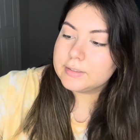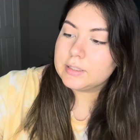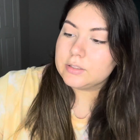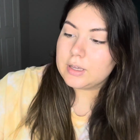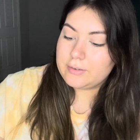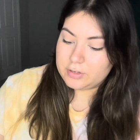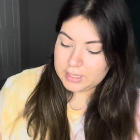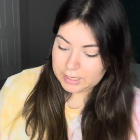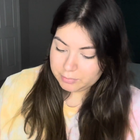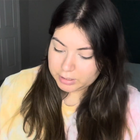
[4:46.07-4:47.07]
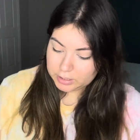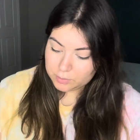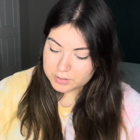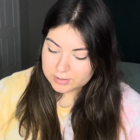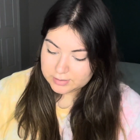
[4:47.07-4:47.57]
So after that, I'm gonna go
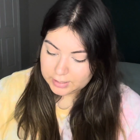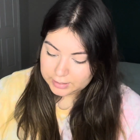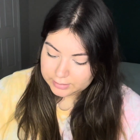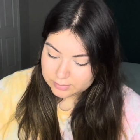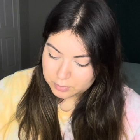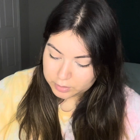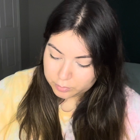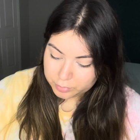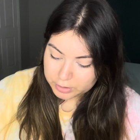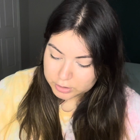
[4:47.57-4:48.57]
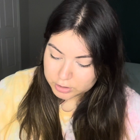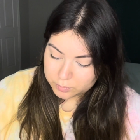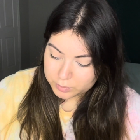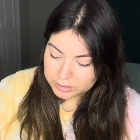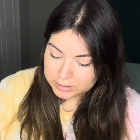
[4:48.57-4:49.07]
with a slightly smaller brush
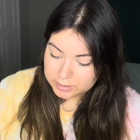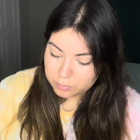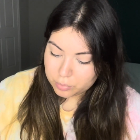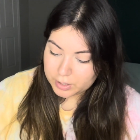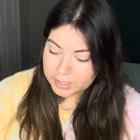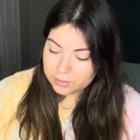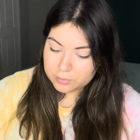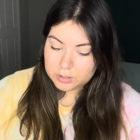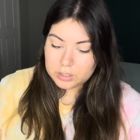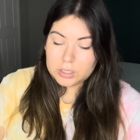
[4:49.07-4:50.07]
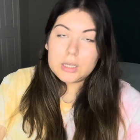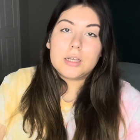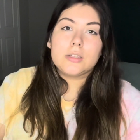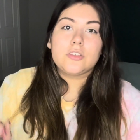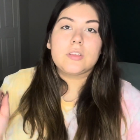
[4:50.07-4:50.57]
with the brown,
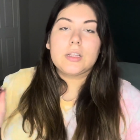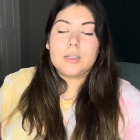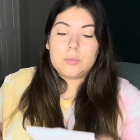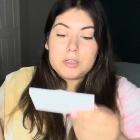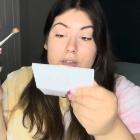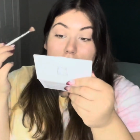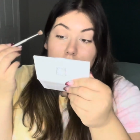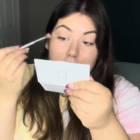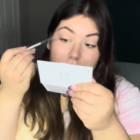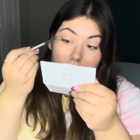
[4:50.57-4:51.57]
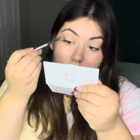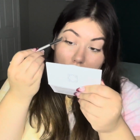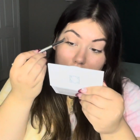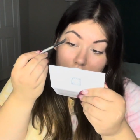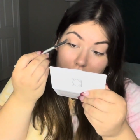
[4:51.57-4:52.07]
just a little bit deeper,
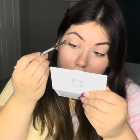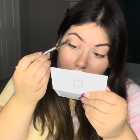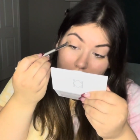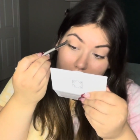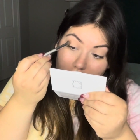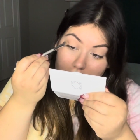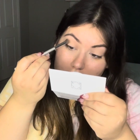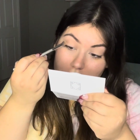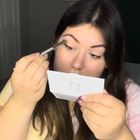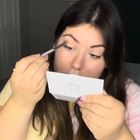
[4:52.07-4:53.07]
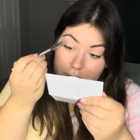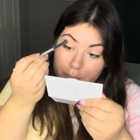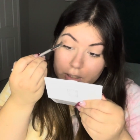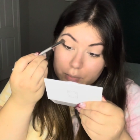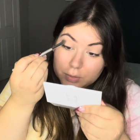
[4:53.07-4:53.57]
and
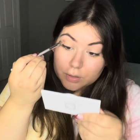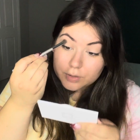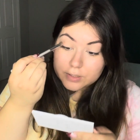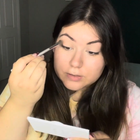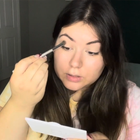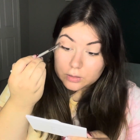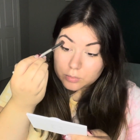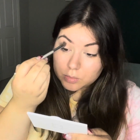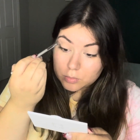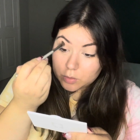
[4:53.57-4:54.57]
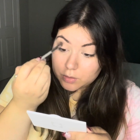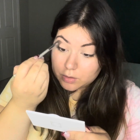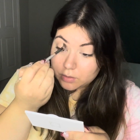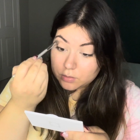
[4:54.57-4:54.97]
deepen up the crease a little bit more.